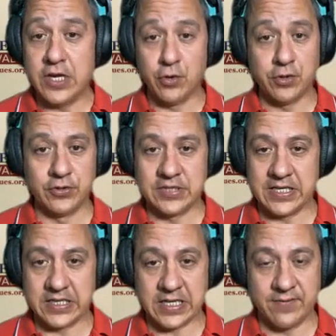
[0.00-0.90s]
We know the
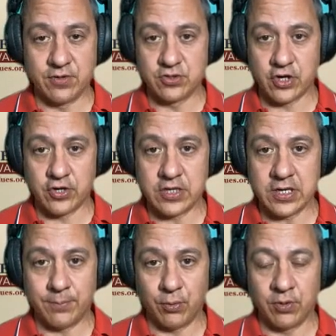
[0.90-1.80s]
lieutenant governor is
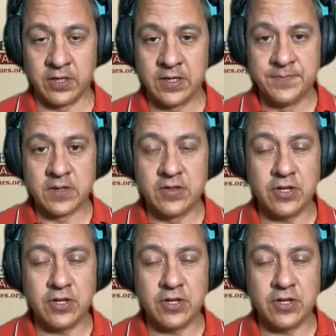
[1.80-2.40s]
already on board.